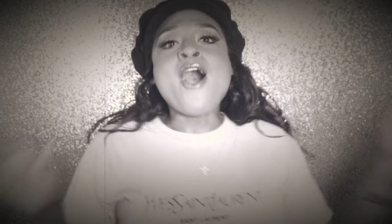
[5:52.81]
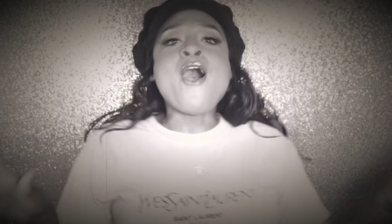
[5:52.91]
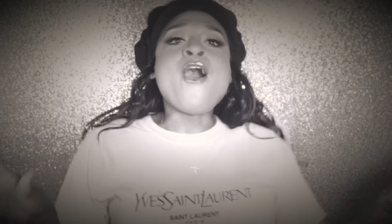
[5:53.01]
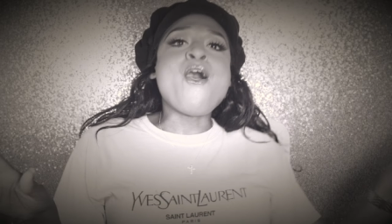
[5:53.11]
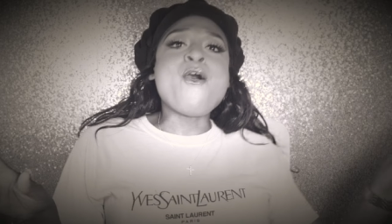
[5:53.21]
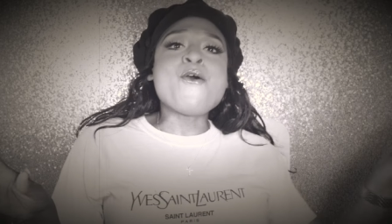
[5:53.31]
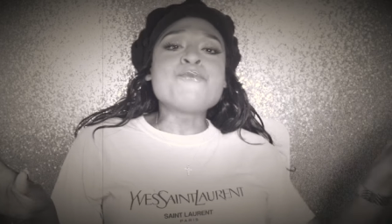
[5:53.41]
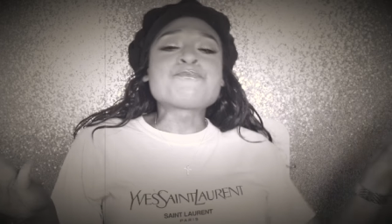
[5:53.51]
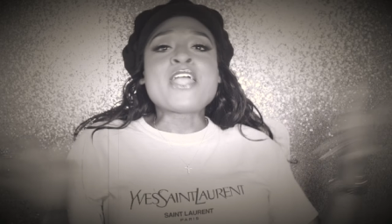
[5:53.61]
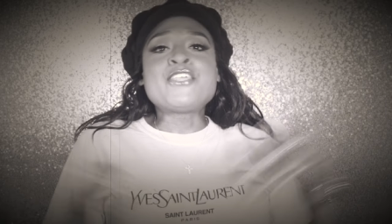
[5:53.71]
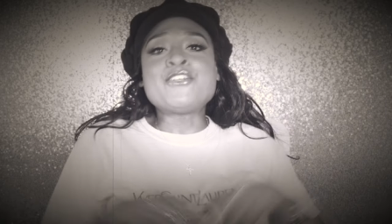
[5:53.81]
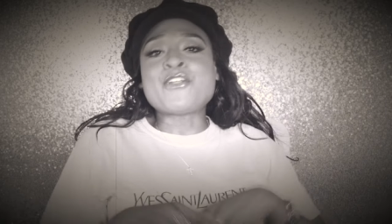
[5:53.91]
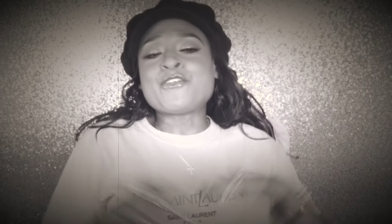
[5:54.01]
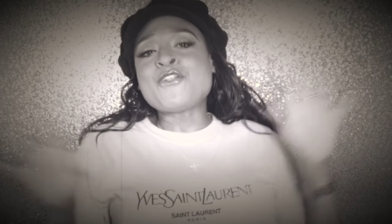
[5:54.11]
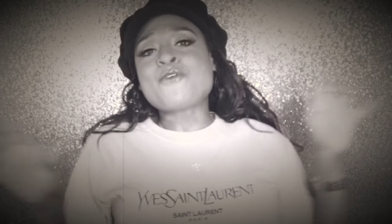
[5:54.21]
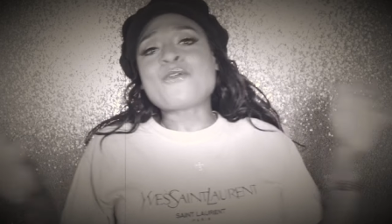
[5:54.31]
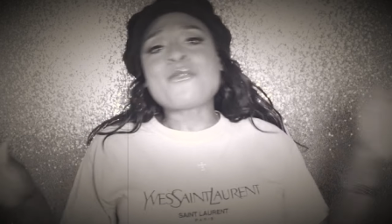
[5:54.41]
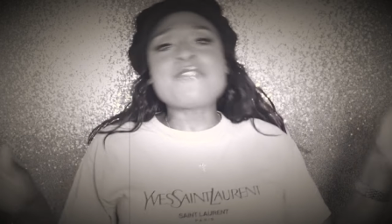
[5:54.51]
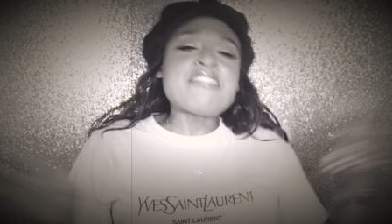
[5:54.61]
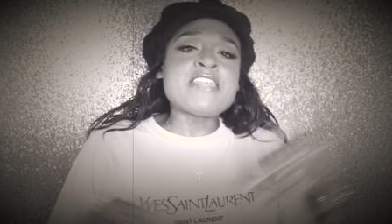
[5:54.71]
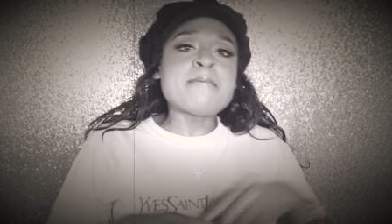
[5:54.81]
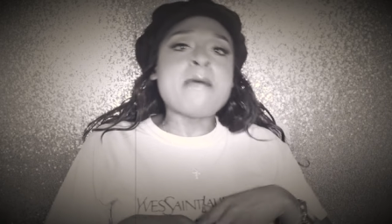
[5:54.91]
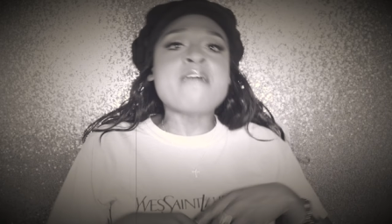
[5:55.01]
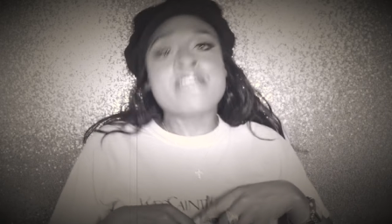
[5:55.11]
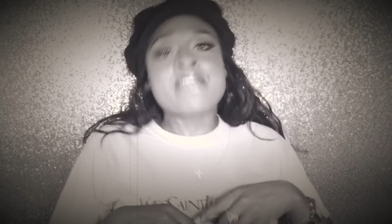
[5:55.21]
oh, you know, you don't know nothing about